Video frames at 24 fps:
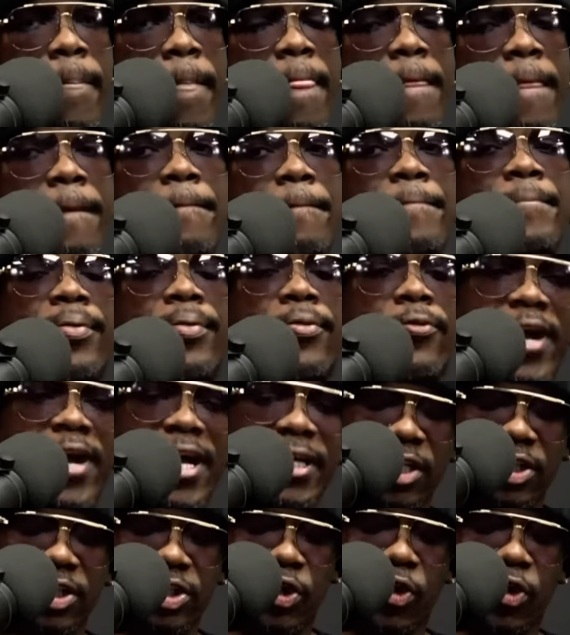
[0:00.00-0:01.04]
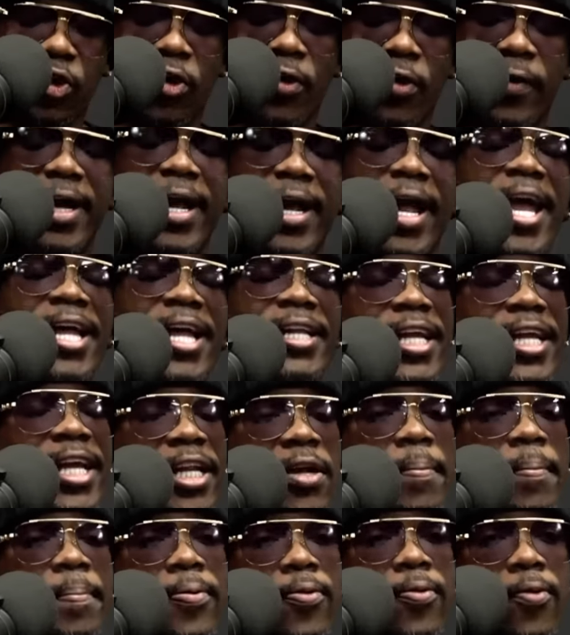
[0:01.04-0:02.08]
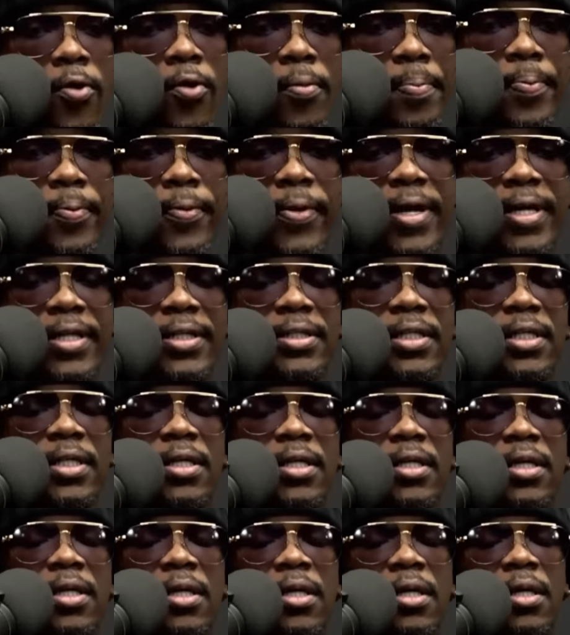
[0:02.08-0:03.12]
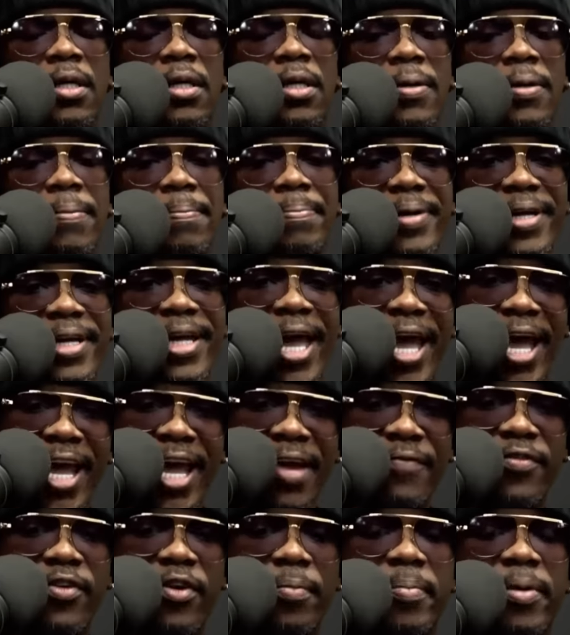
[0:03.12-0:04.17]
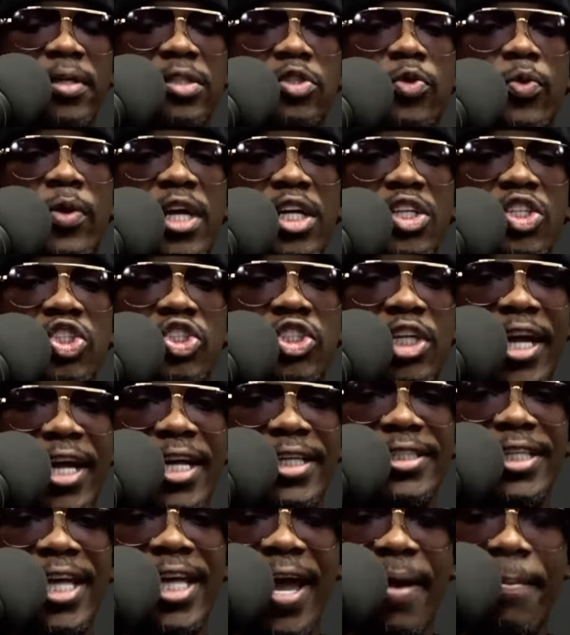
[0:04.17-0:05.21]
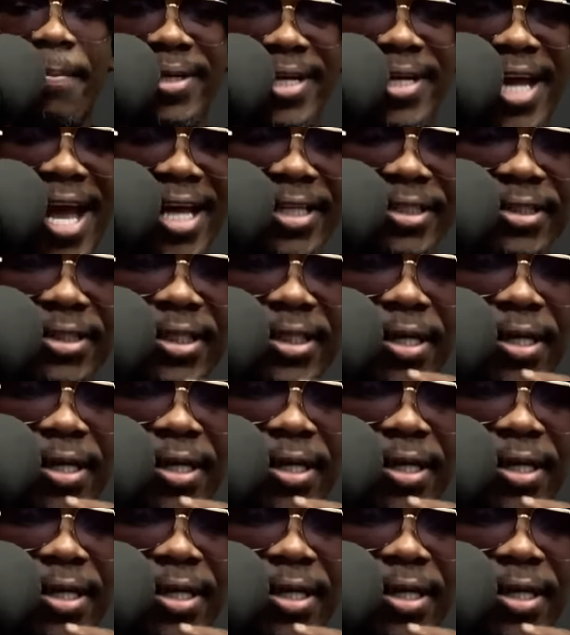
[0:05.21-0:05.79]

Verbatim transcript: predatory and inappropriate behavior between Jakes and Manasseh.